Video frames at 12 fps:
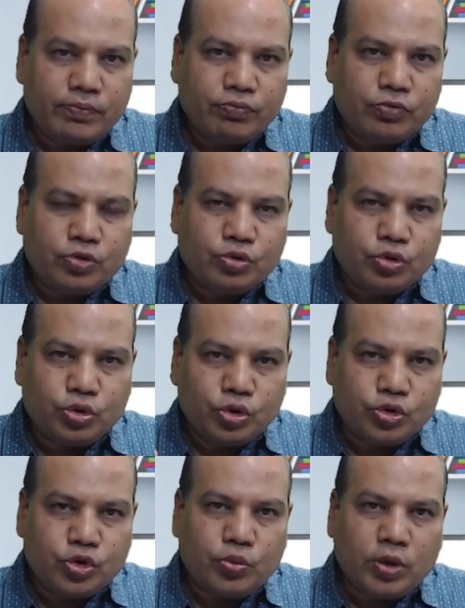So those
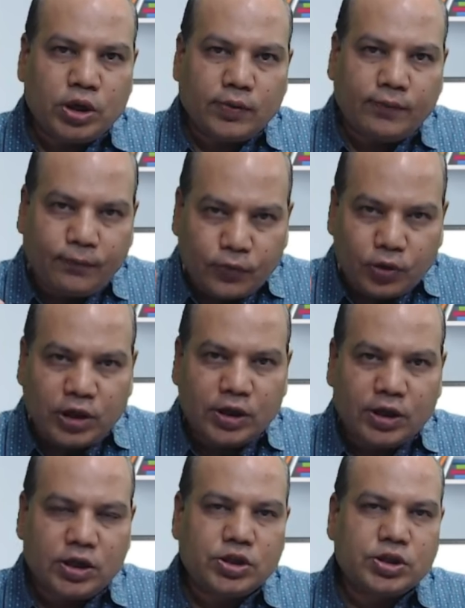who want full
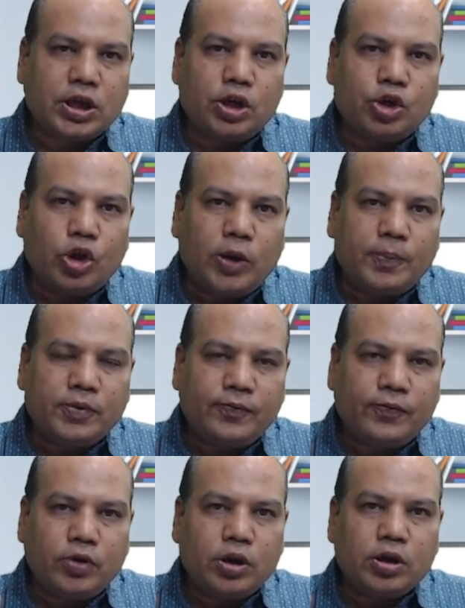English can opt
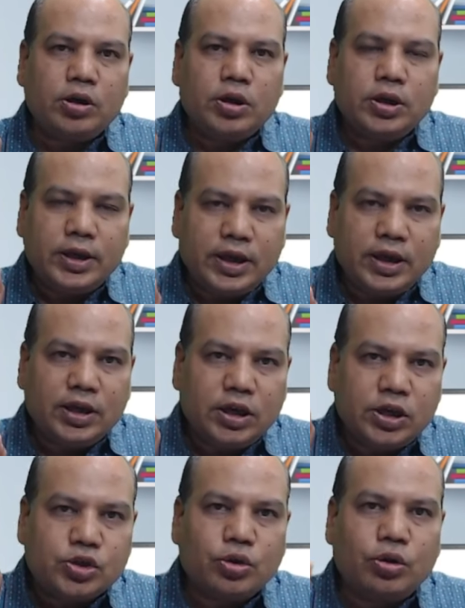for English
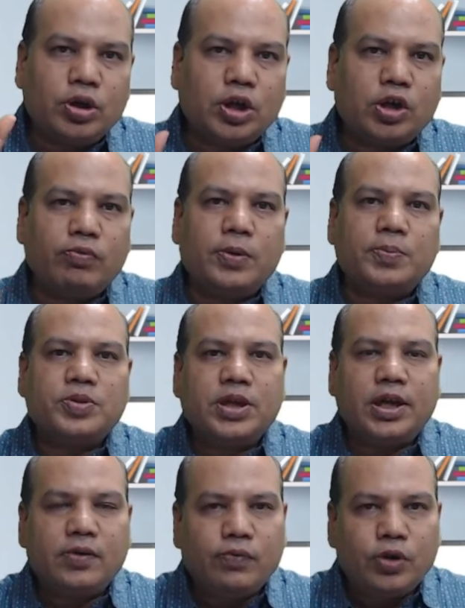on our website
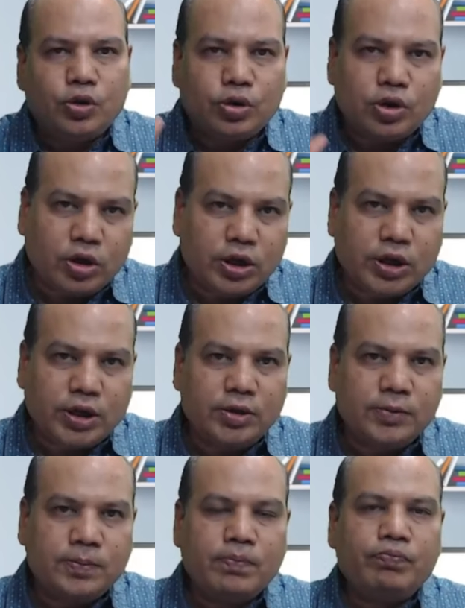vino.in,
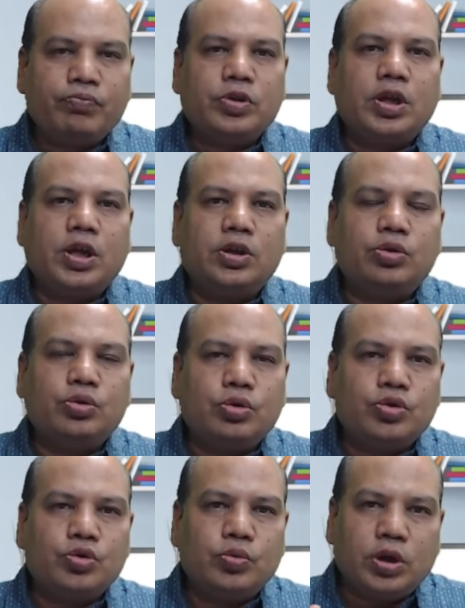and those who
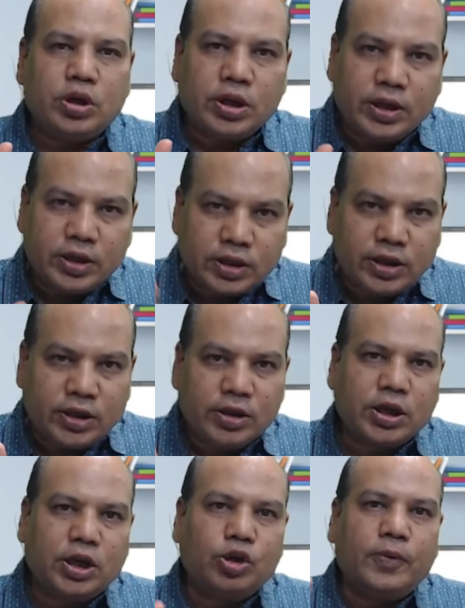want Hindi
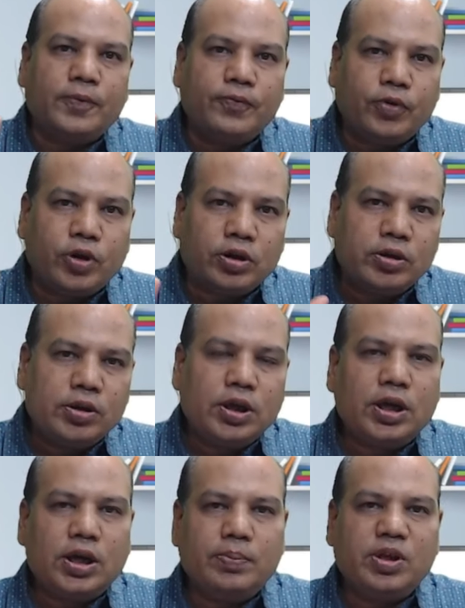can opt for
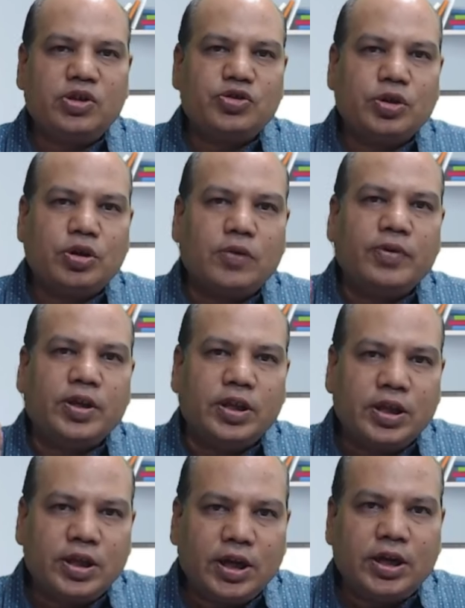a mixture of Hindi
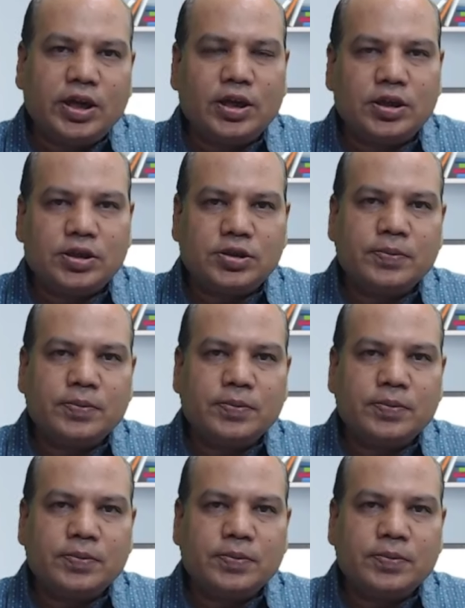and English.